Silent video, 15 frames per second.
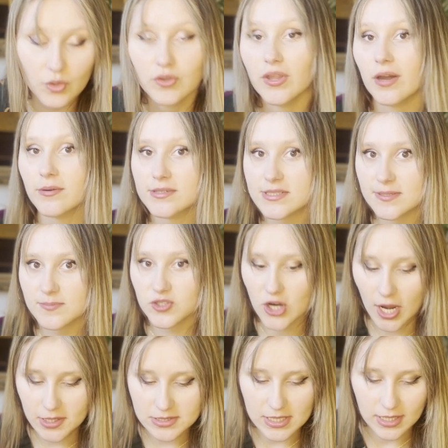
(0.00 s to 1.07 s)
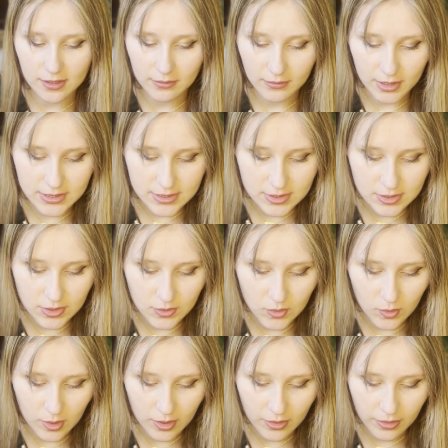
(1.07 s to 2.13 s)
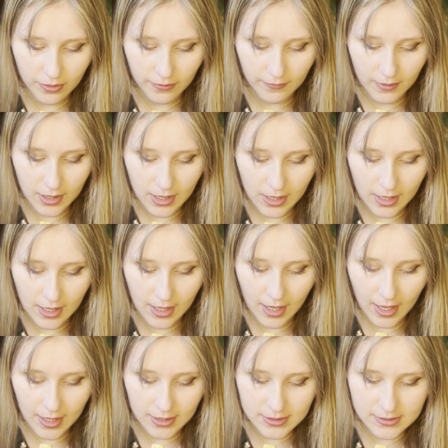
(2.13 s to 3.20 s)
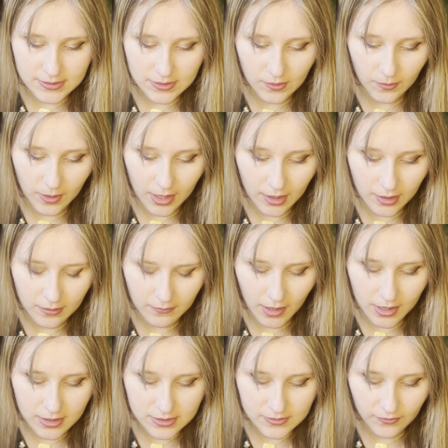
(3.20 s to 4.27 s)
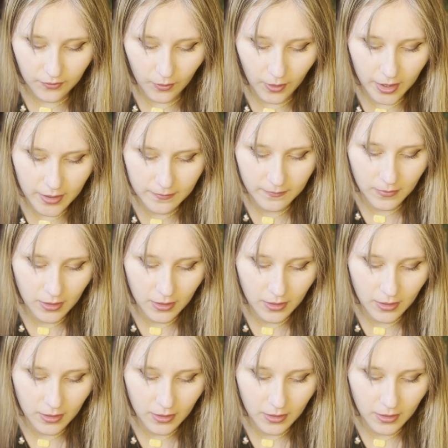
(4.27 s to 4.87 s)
Now we're subtracting. Let's do 3x squared minus 4.